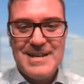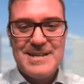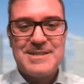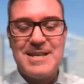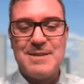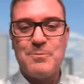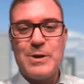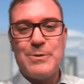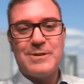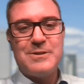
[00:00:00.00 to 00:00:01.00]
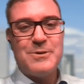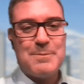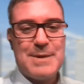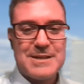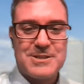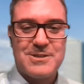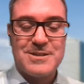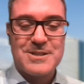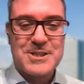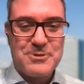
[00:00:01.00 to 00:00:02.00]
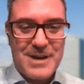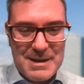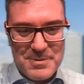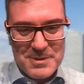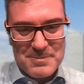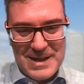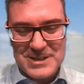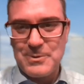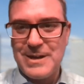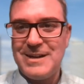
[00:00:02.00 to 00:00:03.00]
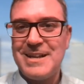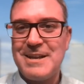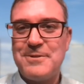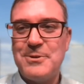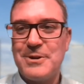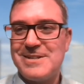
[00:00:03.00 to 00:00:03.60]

see them. We will do our best to describe them as well. If you are